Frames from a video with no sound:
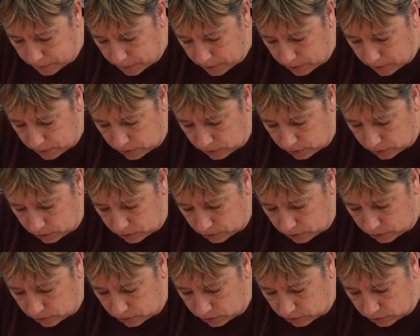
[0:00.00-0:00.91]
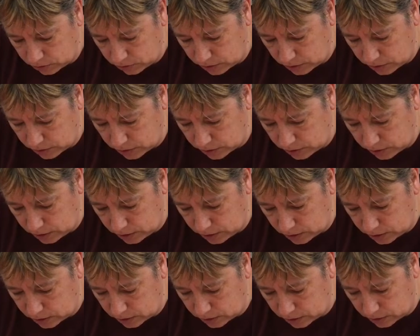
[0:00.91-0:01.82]
I don't do this technique
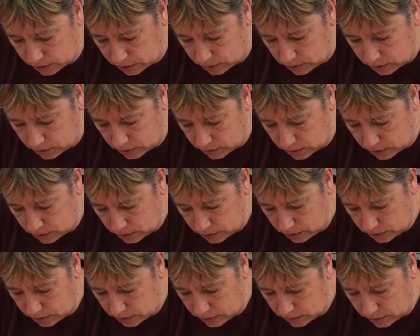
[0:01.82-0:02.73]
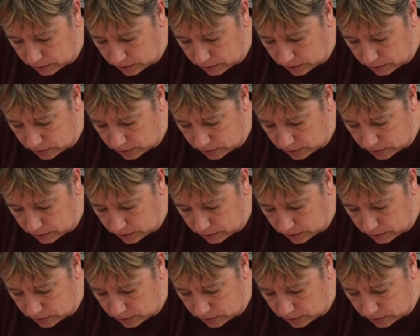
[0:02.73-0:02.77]
a lot,